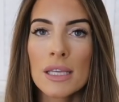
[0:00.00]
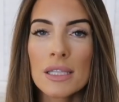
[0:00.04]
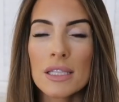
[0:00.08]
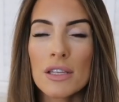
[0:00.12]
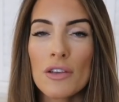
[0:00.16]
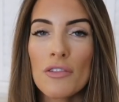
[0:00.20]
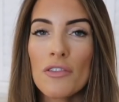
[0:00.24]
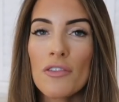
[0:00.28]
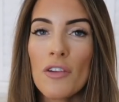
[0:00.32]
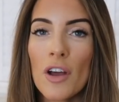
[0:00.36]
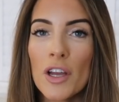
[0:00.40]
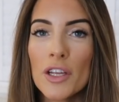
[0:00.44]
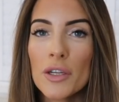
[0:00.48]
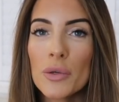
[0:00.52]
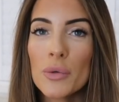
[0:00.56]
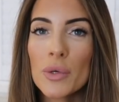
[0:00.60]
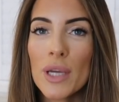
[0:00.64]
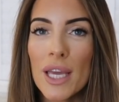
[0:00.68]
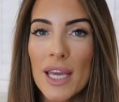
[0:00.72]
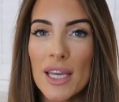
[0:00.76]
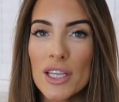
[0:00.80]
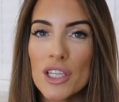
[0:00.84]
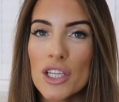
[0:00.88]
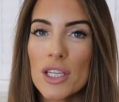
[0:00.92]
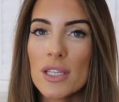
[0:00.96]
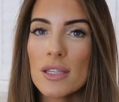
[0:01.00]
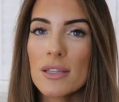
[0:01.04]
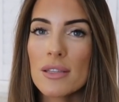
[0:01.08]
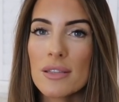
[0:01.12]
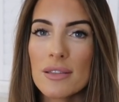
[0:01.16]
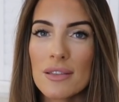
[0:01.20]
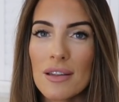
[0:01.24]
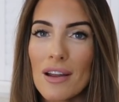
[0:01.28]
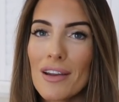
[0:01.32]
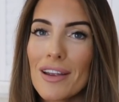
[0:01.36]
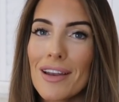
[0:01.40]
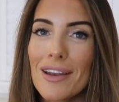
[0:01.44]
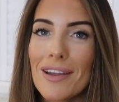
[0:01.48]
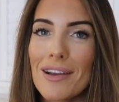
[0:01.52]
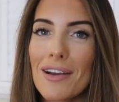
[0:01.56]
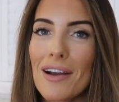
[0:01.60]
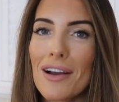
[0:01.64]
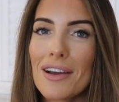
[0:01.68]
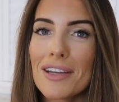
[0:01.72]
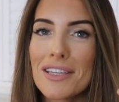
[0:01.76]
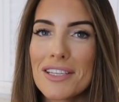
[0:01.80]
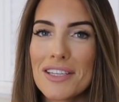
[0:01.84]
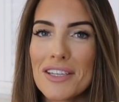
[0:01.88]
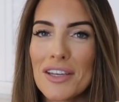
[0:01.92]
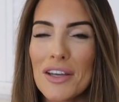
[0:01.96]
So final kitchen styling
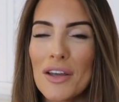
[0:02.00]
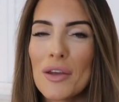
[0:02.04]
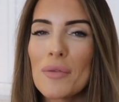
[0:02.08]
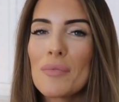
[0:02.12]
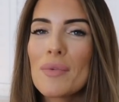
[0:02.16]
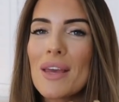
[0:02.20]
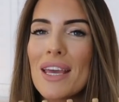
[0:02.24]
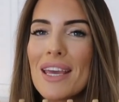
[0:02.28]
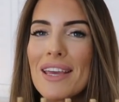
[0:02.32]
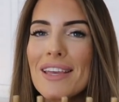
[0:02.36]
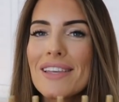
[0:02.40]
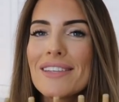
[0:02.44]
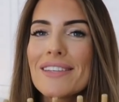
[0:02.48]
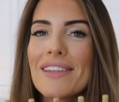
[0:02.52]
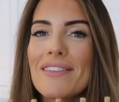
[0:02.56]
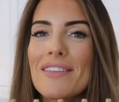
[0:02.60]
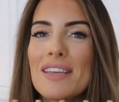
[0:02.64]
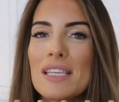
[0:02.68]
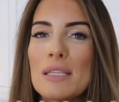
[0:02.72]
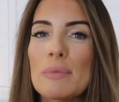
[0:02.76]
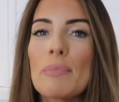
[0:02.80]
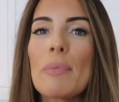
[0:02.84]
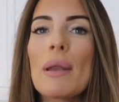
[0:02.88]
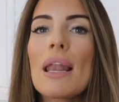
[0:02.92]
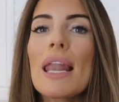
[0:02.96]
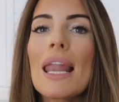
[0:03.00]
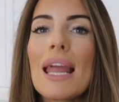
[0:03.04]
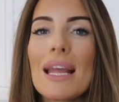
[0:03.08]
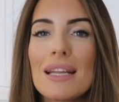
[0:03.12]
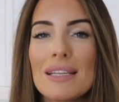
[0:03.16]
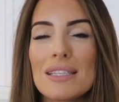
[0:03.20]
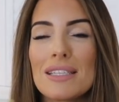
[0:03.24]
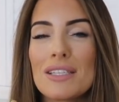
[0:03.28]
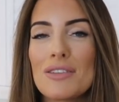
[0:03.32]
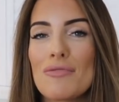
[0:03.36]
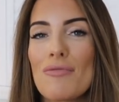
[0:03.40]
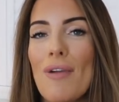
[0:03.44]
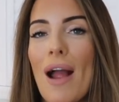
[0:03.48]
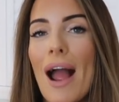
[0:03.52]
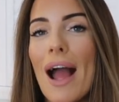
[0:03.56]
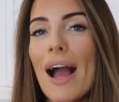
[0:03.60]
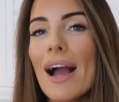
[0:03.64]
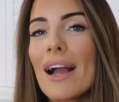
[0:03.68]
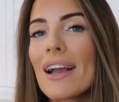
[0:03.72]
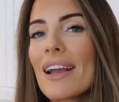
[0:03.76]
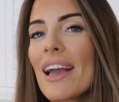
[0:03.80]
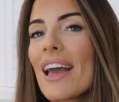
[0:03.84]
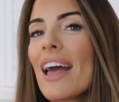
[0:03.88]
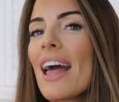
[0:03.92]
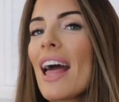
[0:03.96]
item is this plate
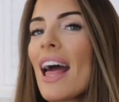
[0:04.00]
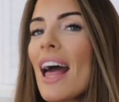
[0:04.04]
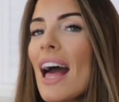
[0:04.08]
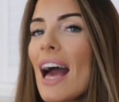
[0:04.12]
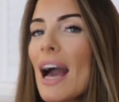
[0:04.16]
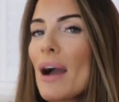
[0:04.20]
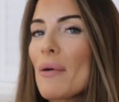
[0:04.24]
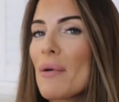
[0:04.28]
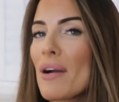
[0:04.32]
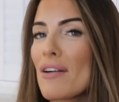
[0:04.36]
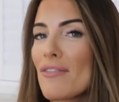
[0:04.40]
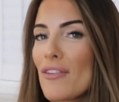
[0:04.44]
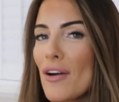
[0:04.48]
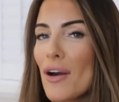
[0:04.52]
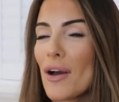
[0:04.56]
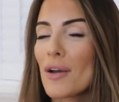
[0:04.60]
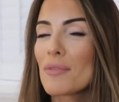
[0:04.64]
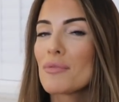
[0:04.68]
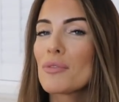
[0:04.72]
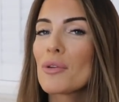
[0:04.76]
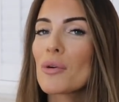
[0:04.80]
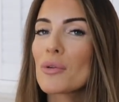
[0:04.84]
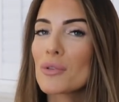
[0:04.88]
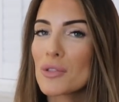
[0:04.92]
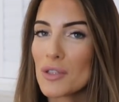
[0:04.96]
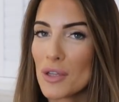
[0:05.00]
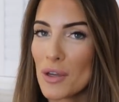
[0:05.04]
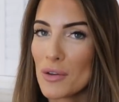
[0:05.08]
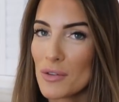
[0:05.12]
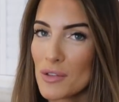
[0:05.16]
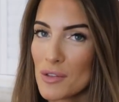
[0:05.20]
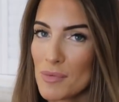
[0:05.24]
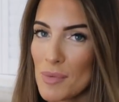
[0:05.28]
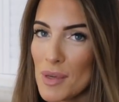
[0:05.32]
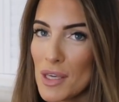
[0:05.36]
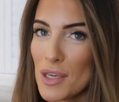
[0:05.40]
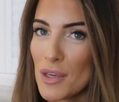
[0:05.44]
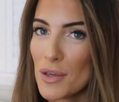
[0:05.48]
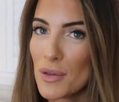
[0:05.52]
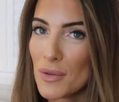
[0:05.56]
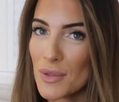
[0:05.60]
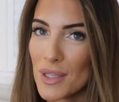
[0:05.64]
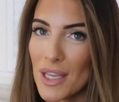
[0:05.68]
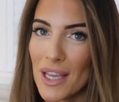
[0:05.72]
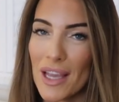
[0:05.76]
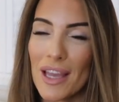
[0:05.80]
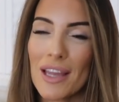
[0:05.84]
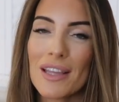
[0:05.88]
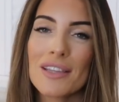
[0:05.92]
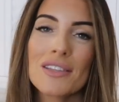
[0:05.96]
rack. However, I'm not going to be
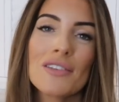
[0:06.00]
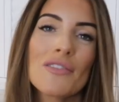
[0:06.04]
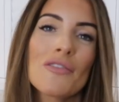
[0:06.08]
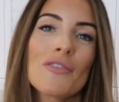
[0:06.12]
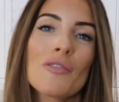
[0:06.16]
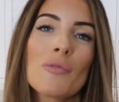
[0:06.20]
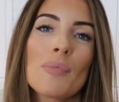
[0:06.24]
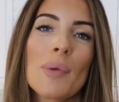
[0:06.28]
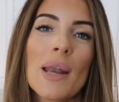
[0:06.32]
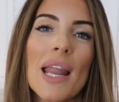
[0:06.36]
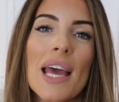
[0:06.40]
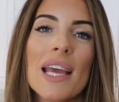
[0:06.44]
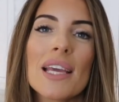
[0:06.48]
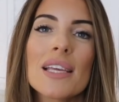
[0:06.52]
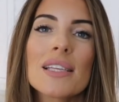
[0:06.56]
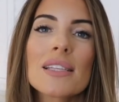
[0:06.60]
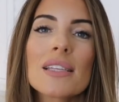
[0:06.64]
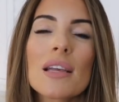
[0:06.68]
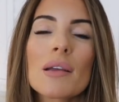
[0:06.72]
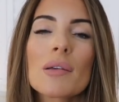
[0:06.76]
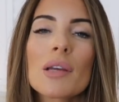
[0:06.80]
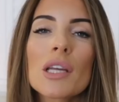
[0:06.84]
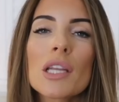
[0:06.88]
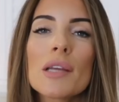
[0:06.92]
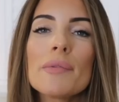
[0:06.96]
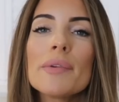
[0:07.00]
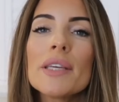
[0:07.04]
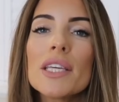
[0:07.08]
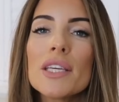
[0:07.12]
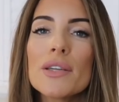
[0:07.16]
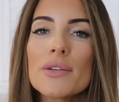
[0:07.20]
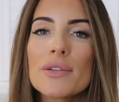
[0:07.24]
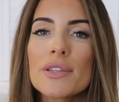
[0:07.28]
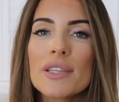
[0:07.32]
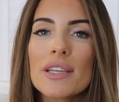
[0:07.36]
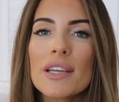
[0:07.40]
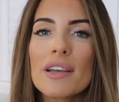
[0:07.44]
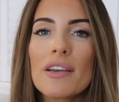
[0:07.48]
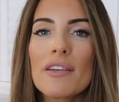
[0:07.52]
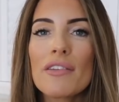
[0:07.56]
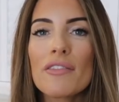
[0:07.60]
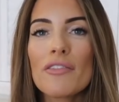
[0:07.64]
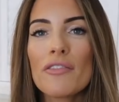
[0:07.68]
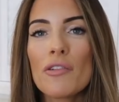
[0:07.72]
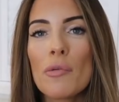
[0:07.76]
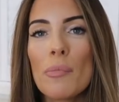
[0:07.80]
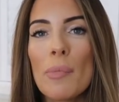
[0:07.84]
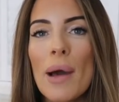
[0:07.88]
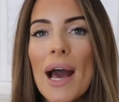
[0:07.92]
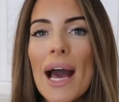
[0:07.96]
using it for plates. I'm going to be using it
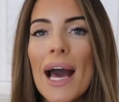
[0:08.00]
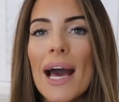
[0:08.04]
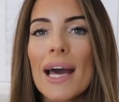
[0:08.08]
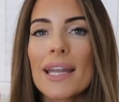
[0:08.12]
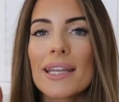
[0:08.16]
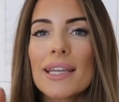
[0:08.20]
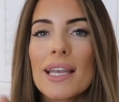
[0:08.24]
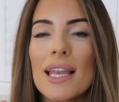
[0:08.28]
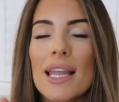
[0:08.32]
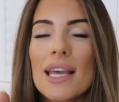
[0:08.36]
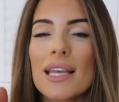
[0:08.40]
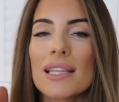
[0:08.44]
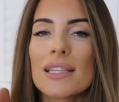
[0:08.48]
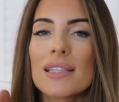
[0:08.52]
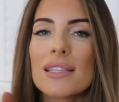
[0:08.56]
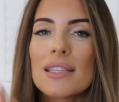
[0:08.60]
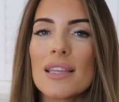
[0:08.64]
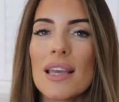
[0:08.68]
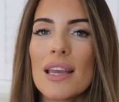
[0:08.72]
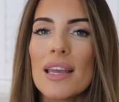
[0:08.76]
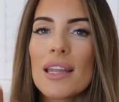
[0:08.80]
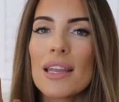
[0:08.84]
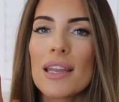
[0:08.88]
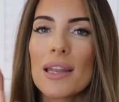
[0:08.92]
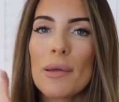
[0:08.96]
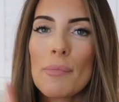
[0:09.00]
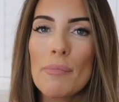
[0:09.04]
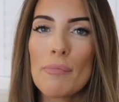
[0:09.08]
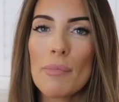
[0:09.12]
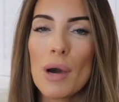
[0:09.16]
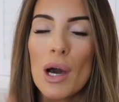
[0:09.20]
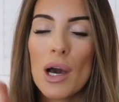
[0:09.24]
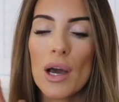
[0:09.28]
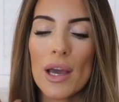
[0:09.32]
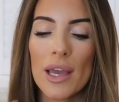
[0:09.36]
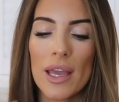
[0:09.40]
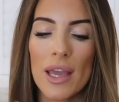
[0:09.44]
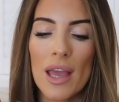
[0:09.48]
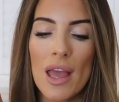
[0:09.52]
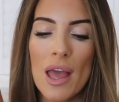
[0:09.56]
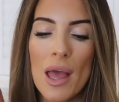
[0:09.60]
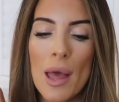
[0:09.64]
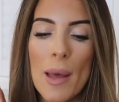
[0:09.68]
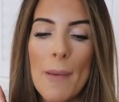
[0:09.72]
for pan lids in my